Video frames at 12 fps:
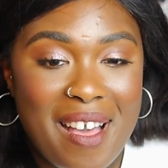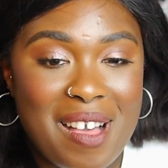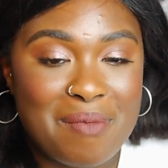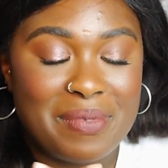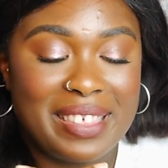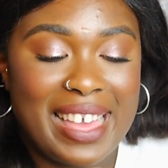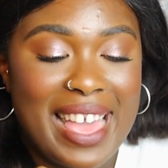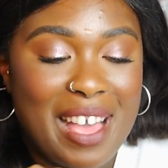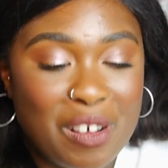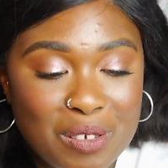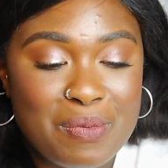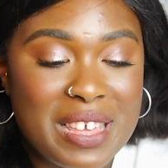Um, they
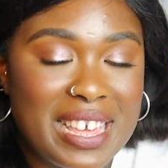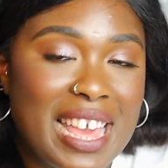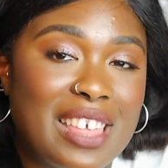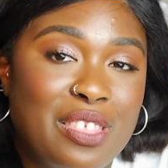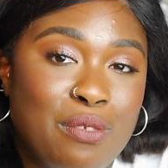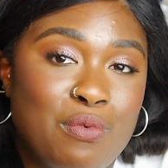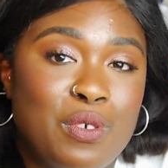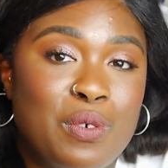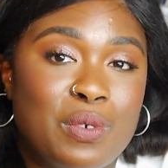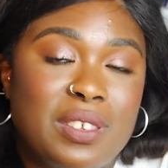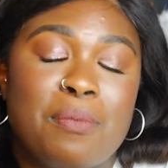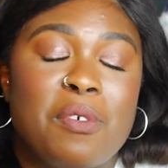helped me get
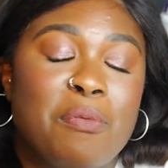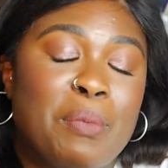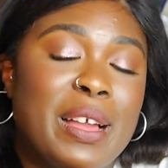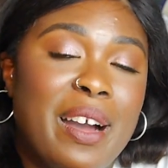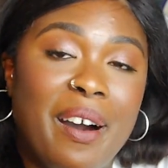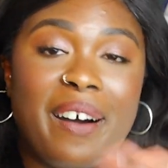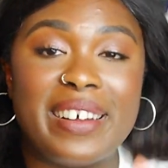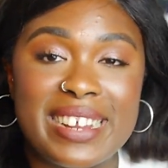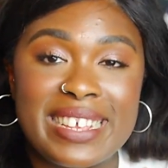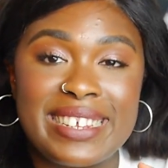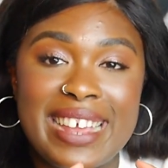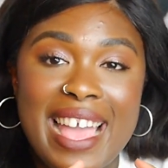through some of my
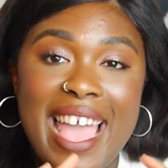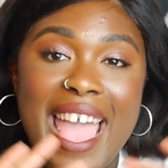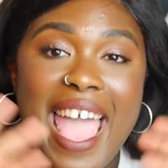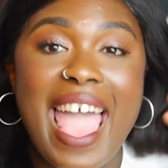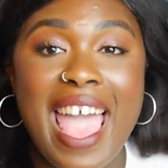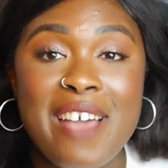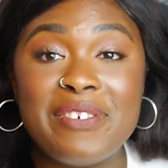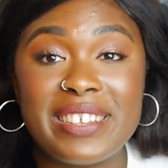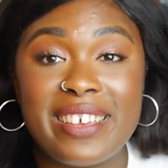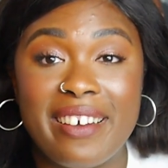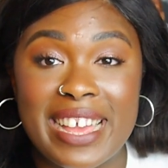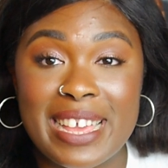hardest ever
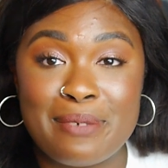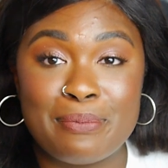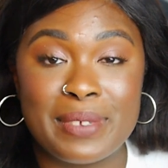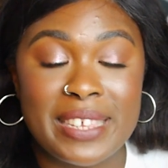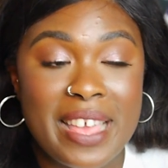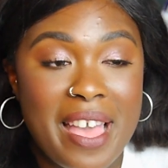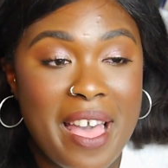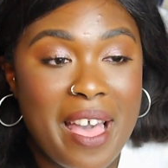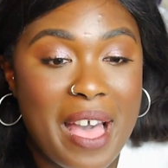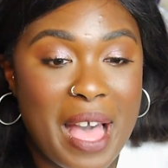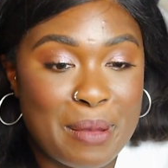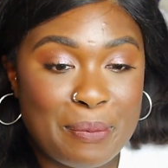times.
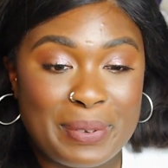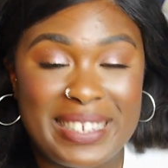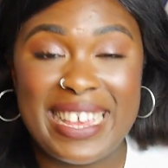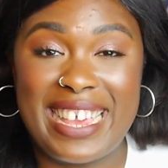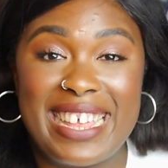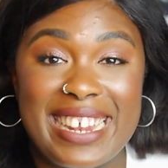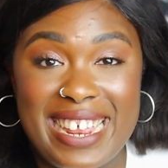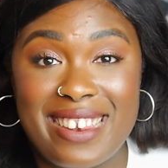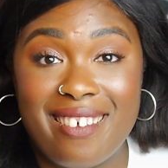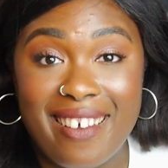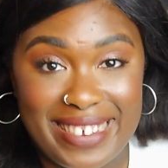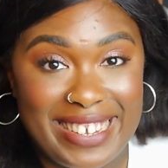Um, particularly
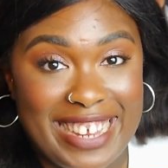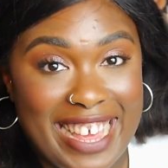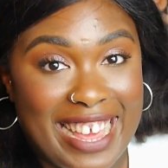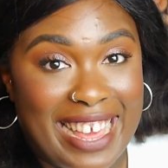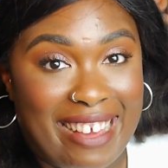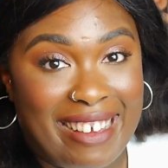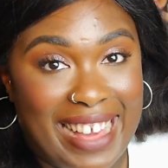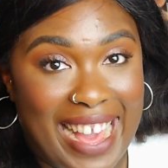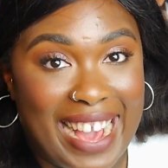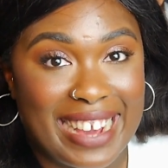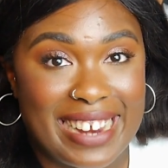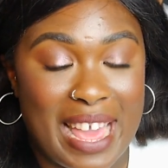last year, I
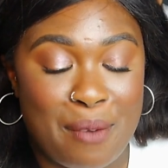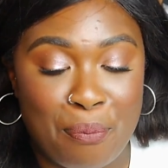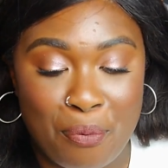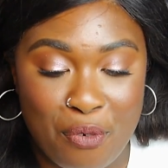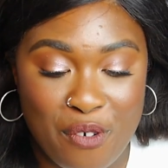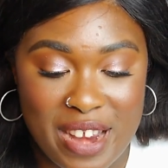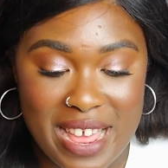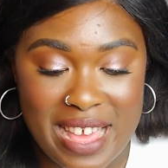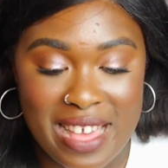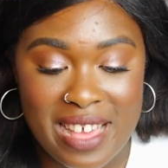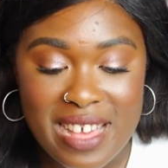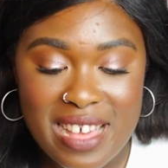had a
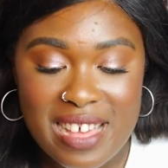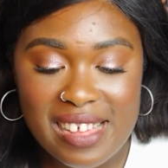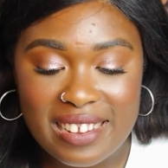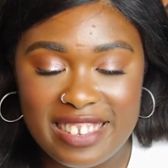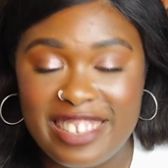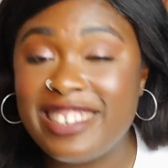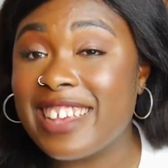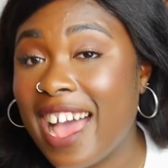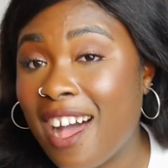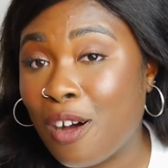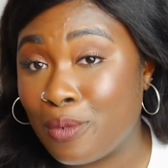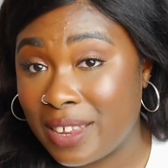pretty
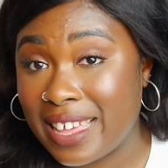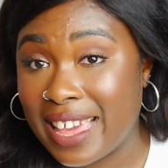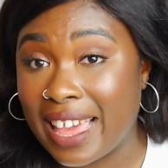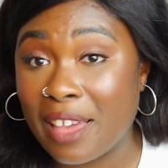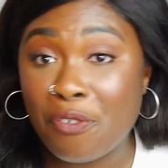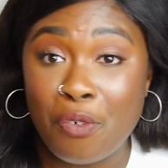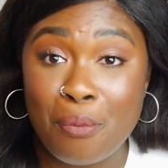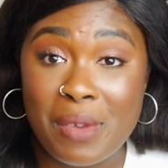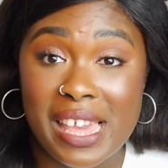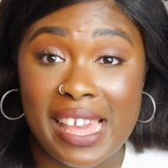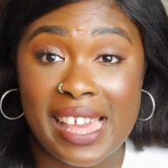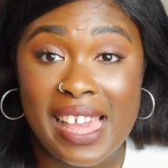down year for
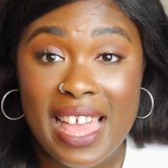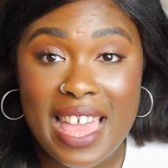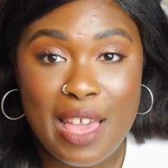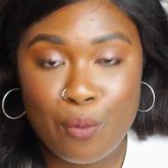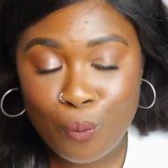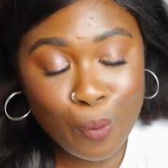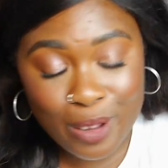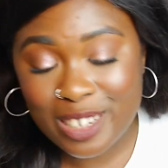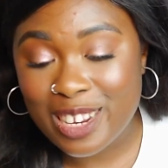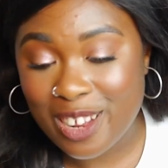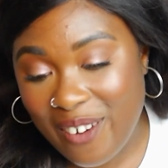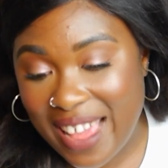me. It
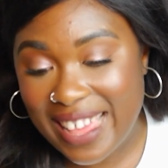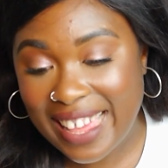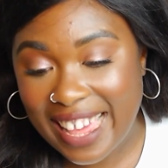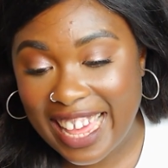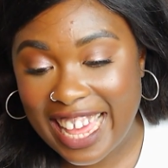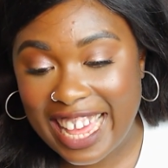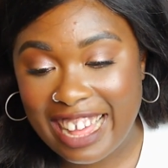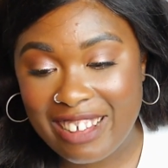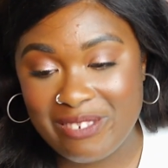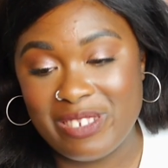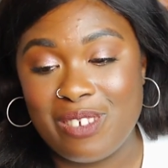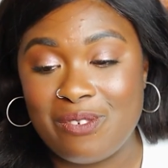wasn't a great year.
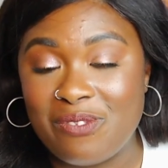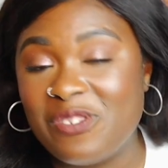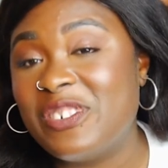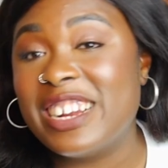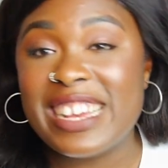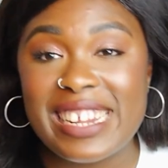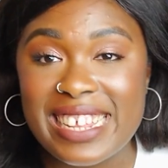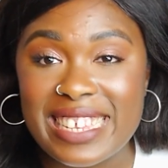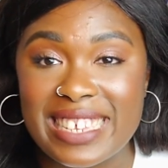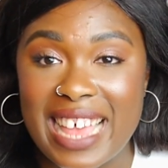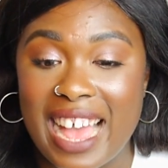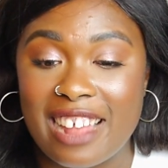I was really
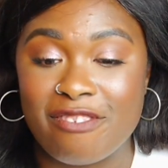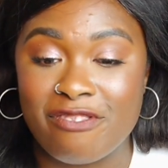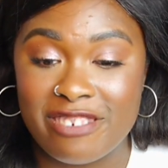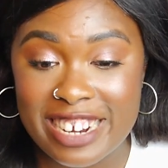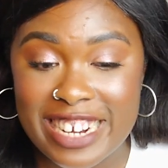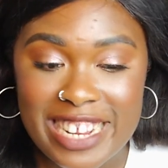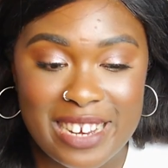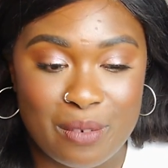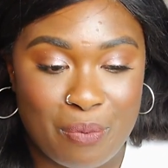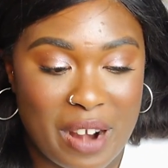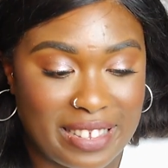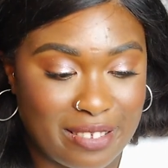sad, really
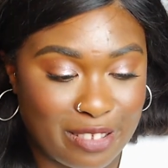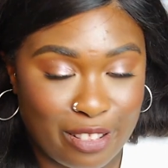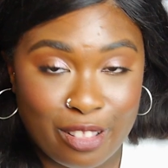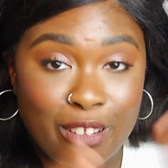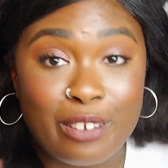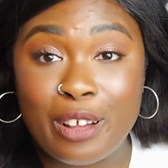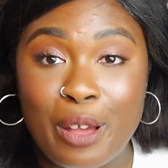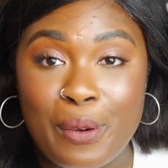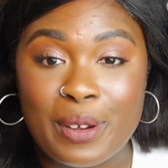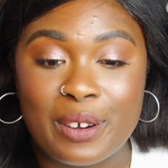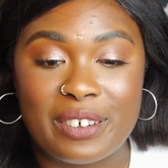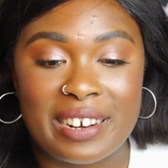depressed. There was a lot
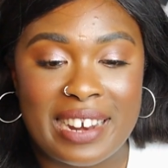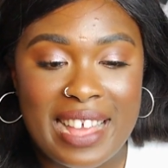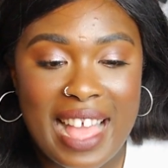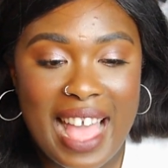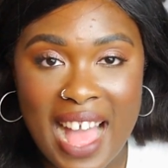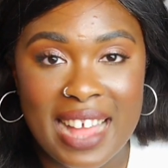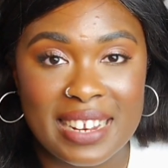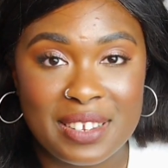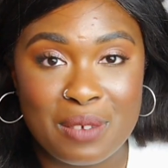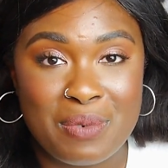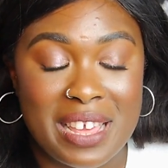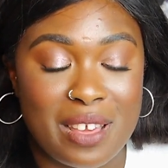going on. And
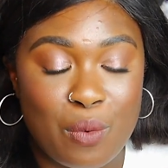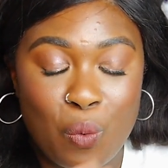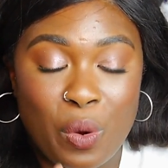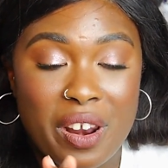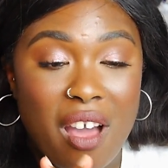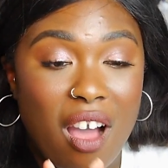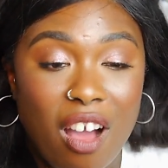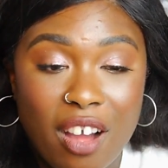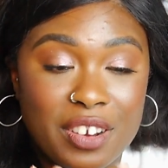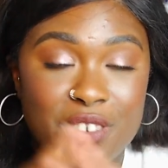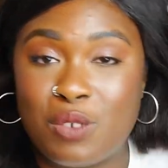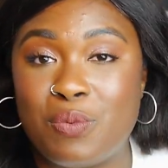to be
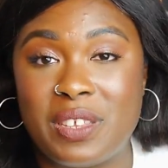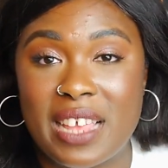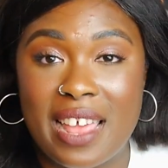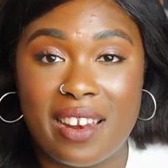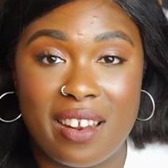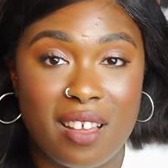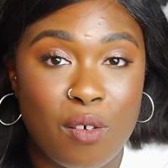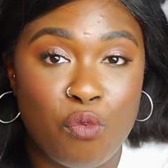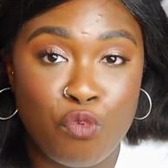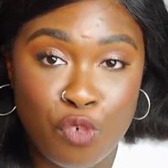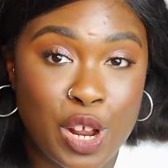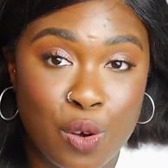100%
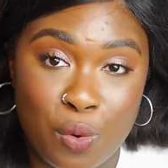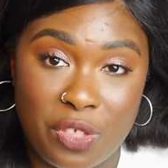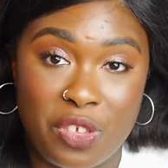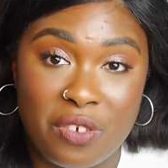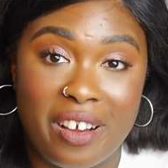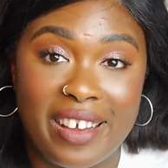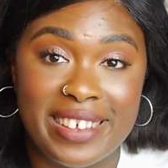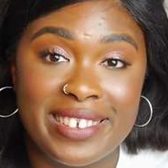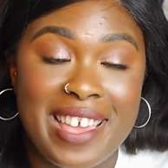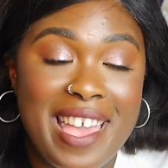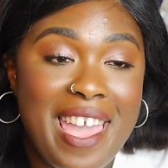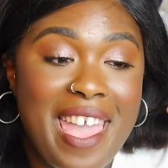real with you
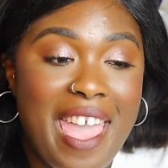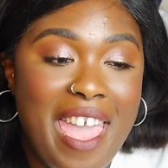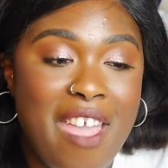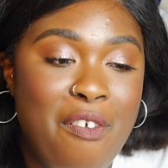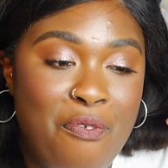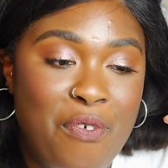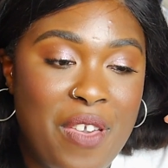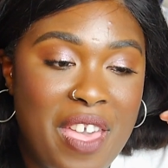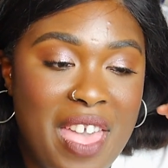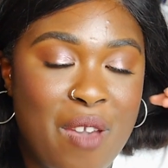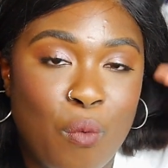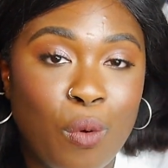guys, if
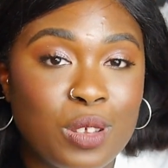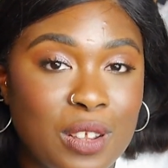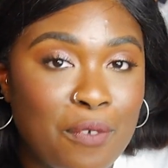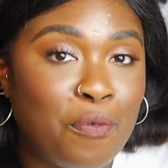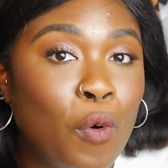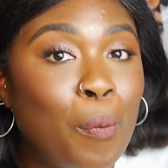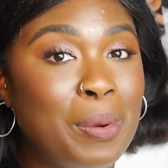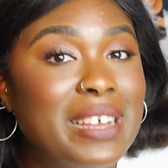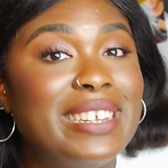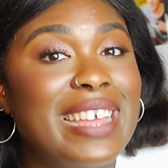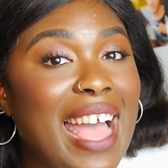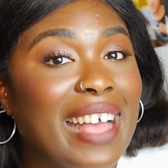it wasn't for
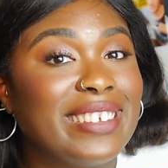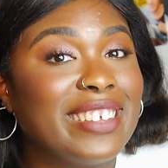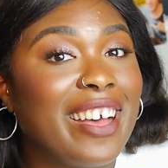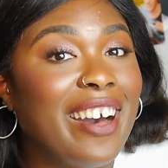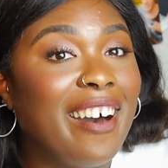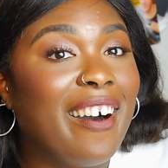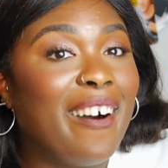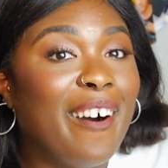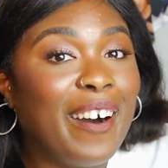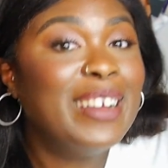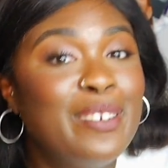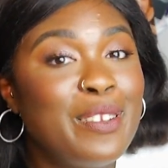BTS,
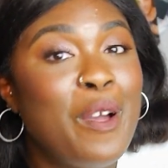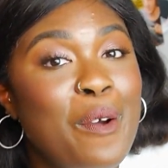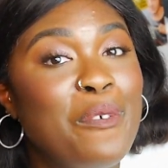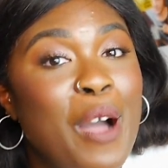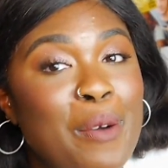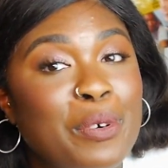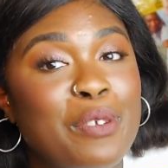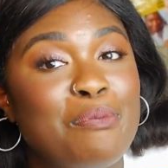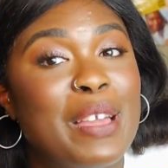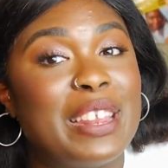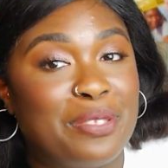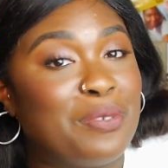I don't know if I would have
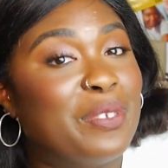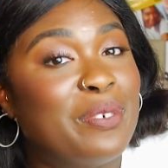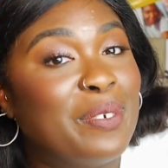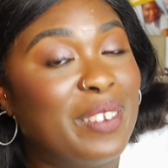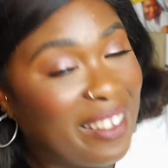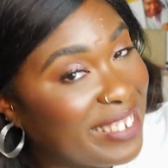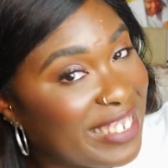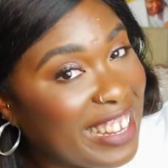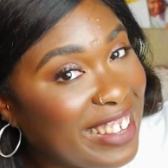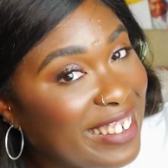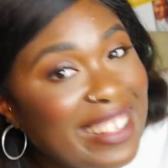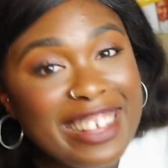made it through last
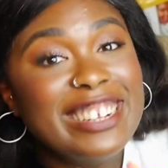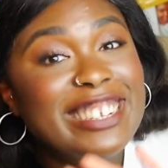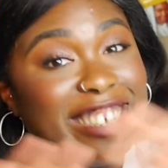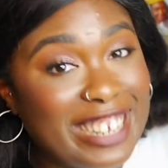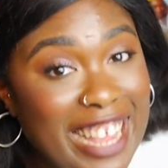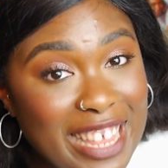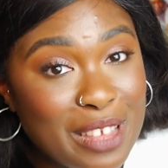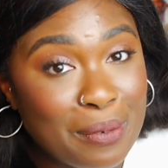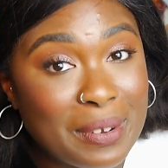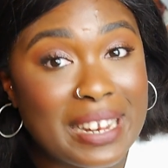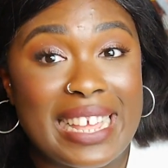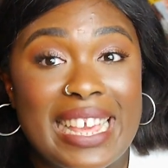year.
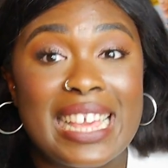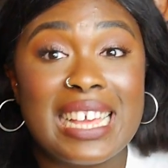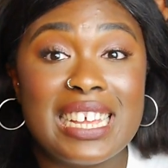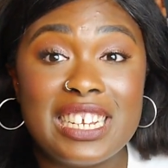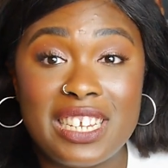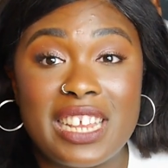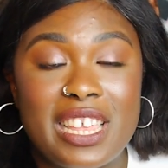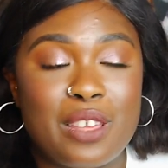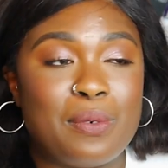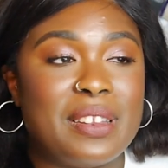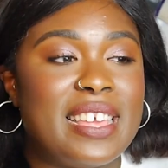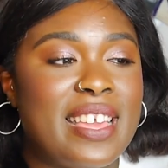Genuinely,
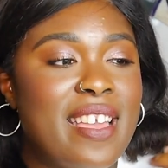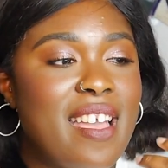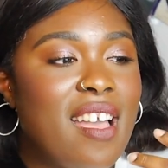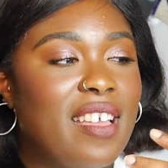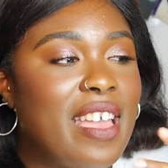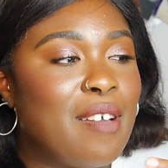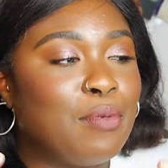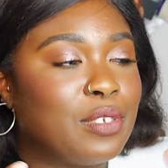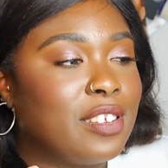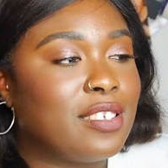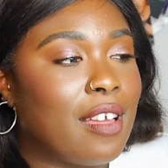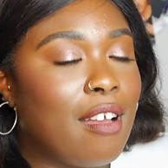genuinely. It
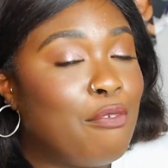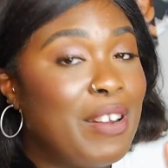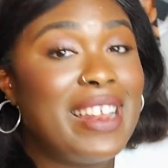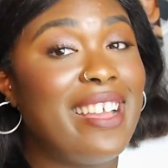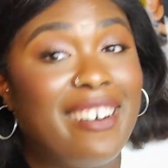was just a really